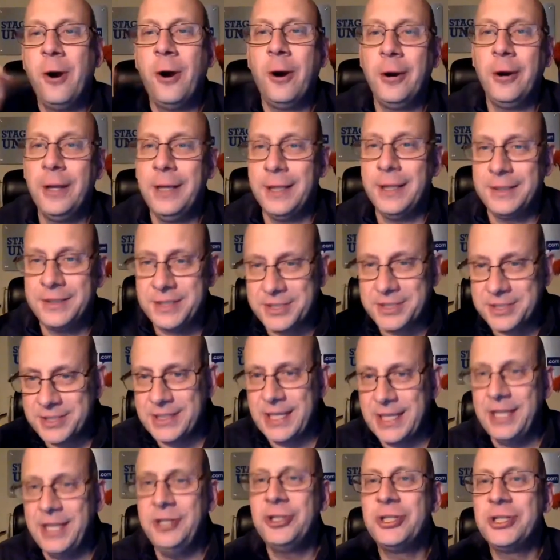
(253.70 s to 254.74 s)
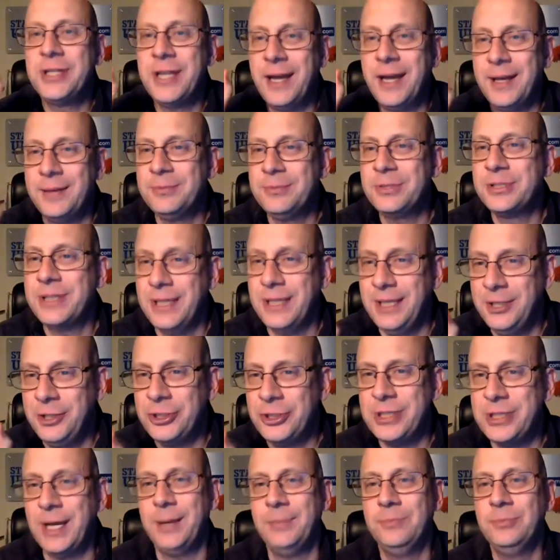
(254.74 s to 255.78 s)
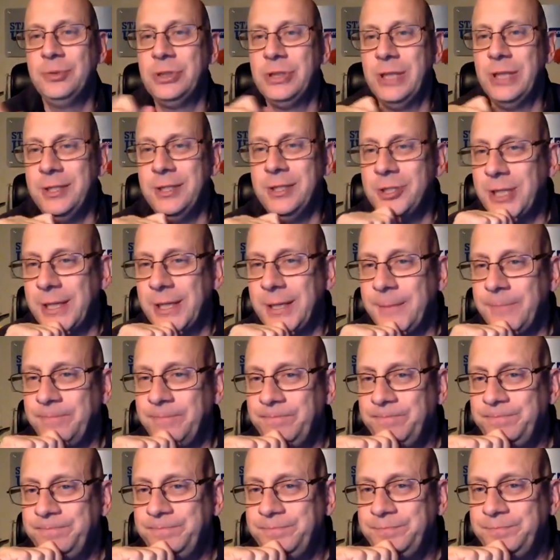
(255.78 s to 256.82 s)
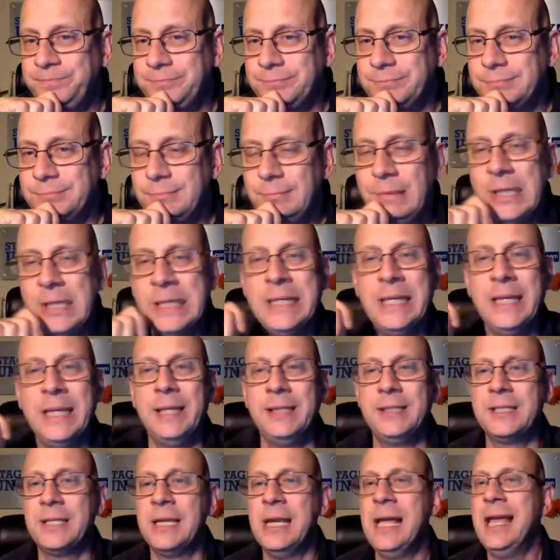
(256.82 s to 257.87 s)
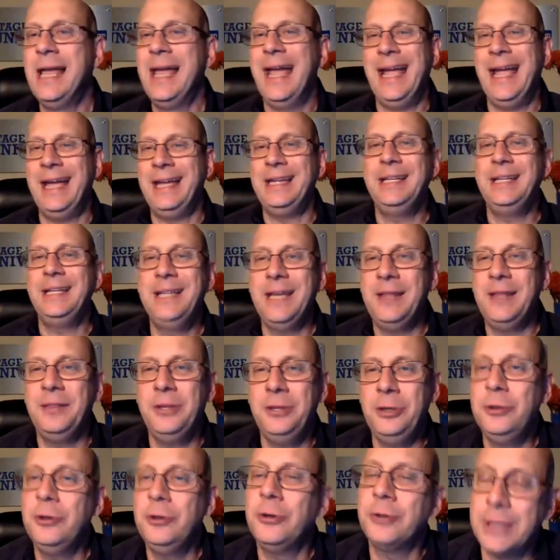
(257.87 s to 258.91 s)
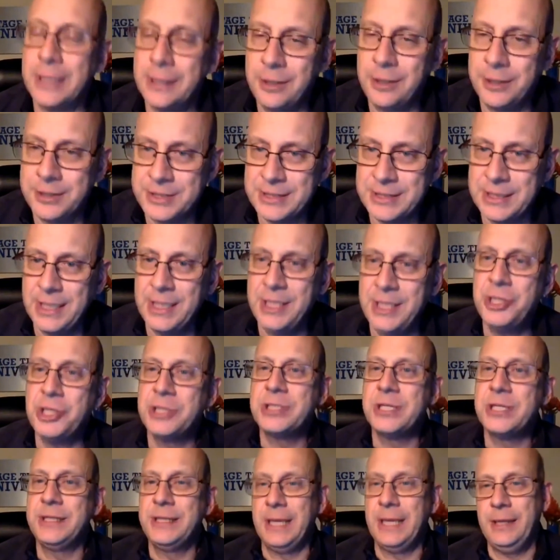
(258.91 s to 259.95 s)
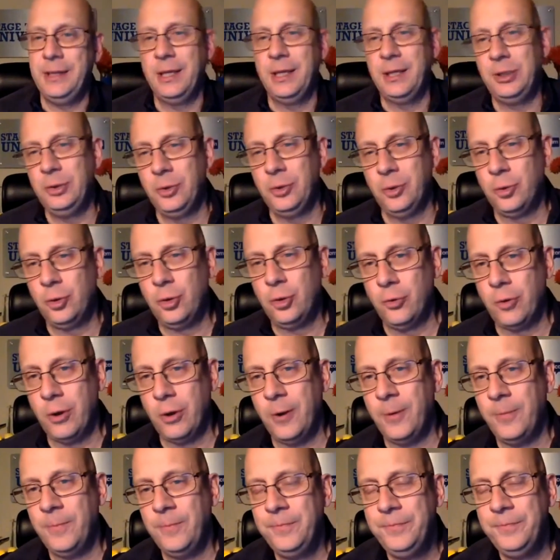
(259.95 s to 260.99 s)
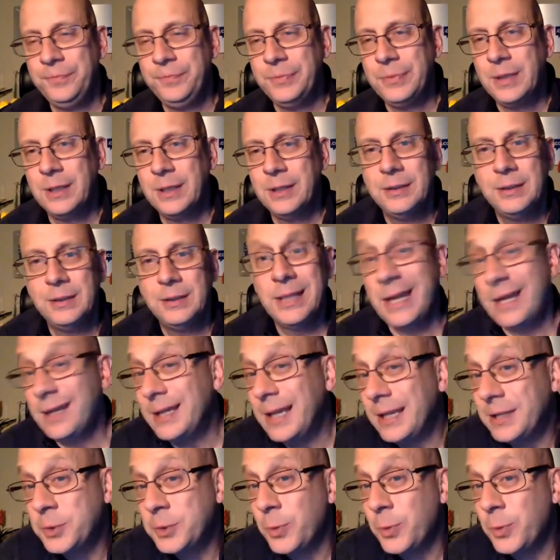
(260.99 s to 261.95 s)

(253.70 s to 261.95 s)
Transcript: it's stage time, stage time, stage time. It's any day that you don't get on stage is a day that you don't grow. And that's what